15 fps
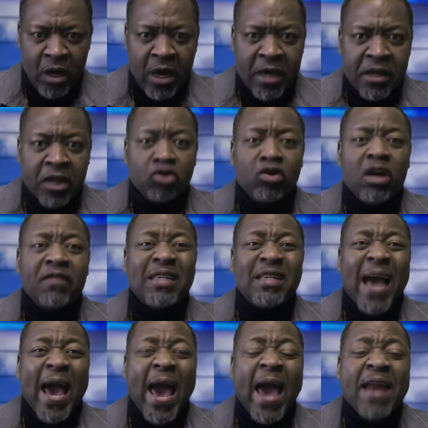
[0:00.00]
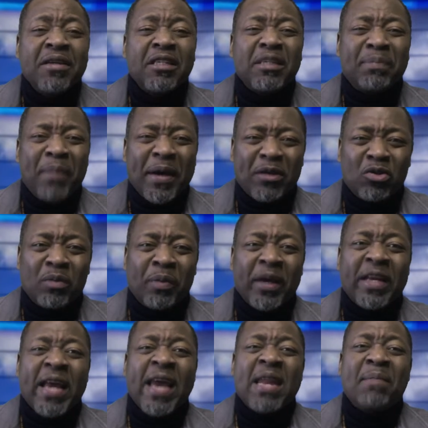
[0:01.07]
They shouldn't give this guy any space to speak
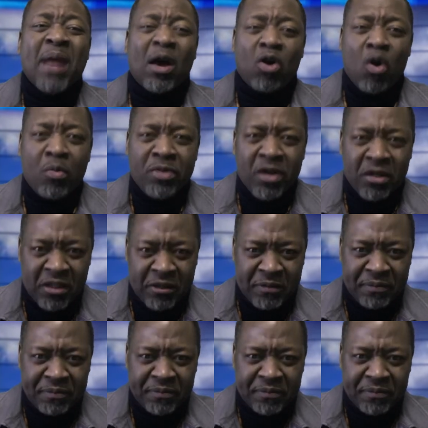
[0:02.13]
in any black community.